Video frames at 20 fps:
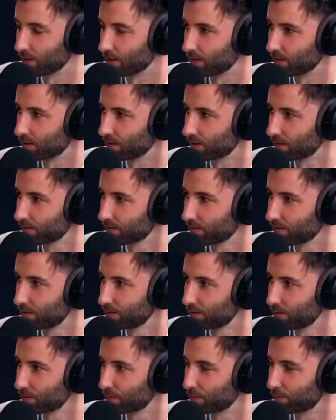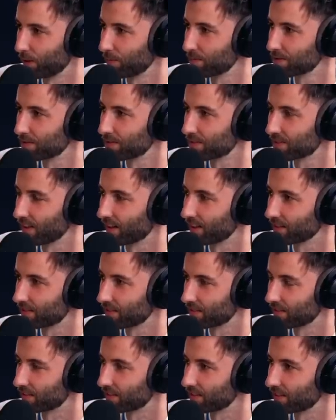Joseph. Such a promising start
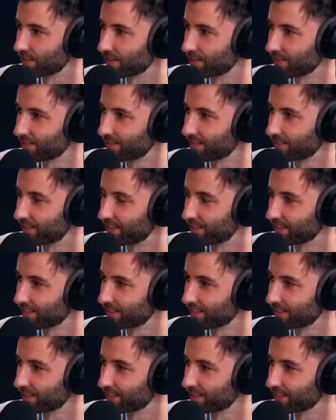to the season.